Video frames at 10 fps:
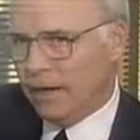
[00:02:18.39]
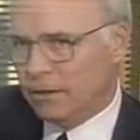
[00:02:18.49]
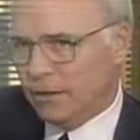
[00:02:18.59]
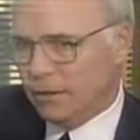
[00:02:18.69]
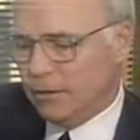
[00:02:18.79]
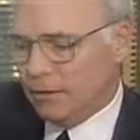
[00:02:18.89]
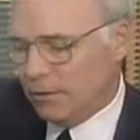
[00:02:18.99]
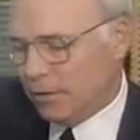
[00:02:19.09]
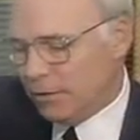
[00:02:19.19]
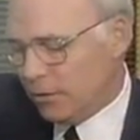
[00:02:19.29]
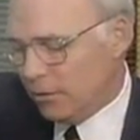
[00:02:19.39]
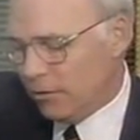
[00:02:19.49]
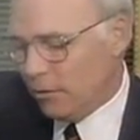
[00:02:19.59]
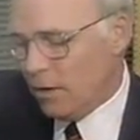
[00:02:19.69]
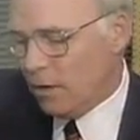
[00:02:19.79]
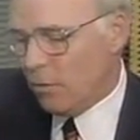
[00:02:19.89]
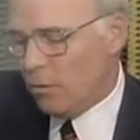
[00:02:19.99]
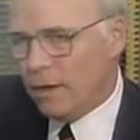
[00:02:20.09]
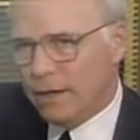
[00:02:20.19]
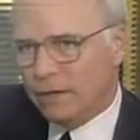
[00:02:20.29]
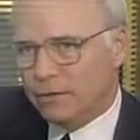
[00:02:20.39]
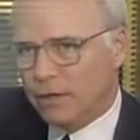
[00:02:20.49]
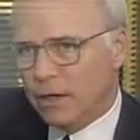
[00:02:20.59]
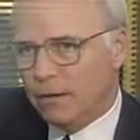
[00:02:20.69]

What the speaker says: me ask the two of you, what is,